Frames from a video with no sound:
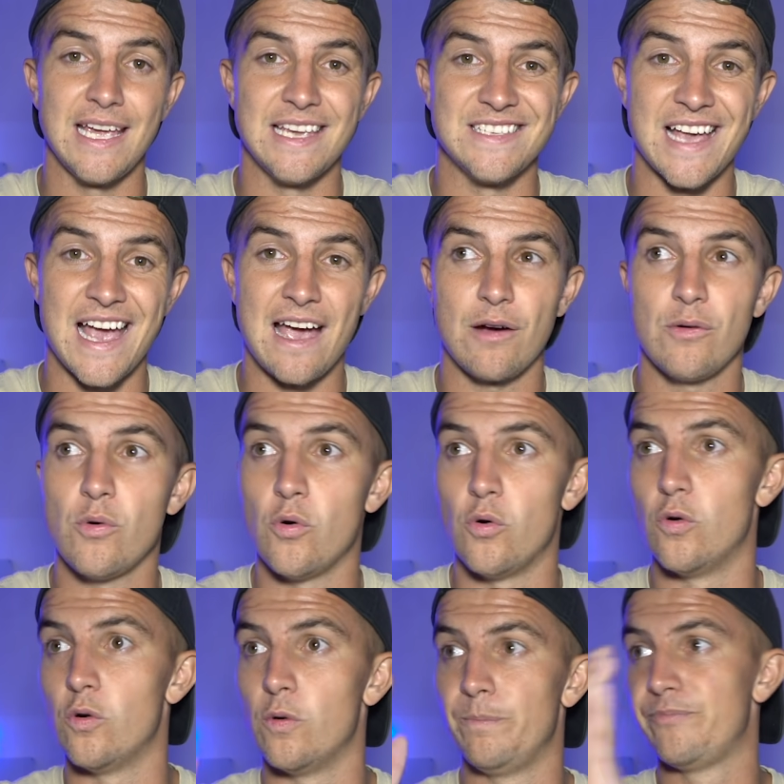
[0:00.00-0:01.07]
is out,
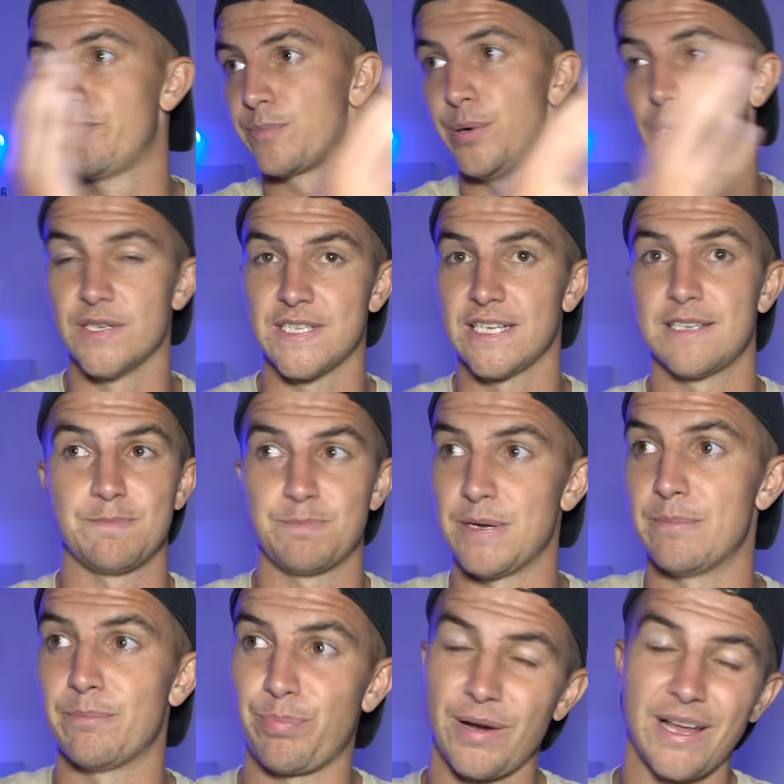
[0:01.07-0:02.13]
or Pulisic is
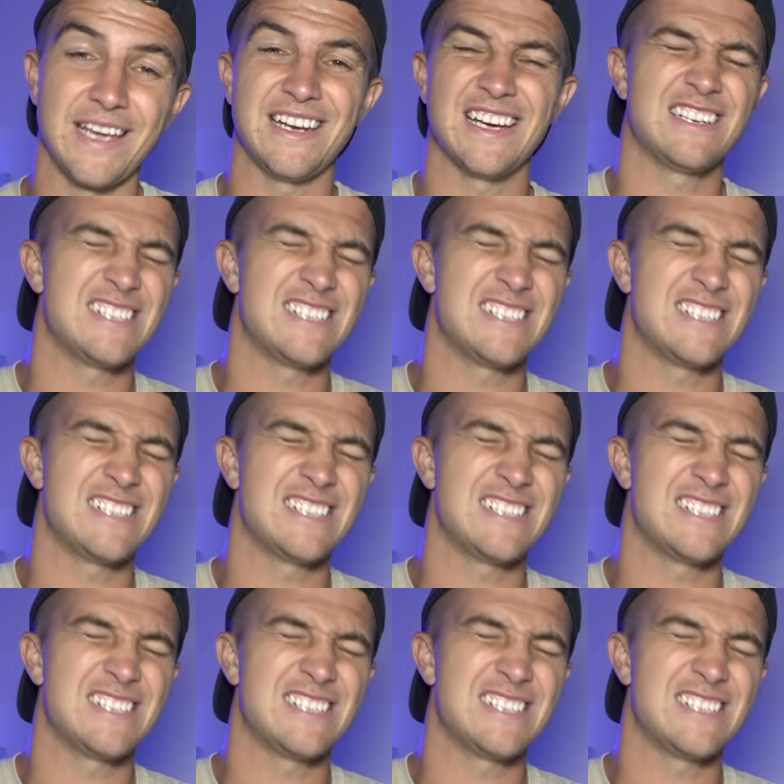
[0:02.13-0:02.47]
being played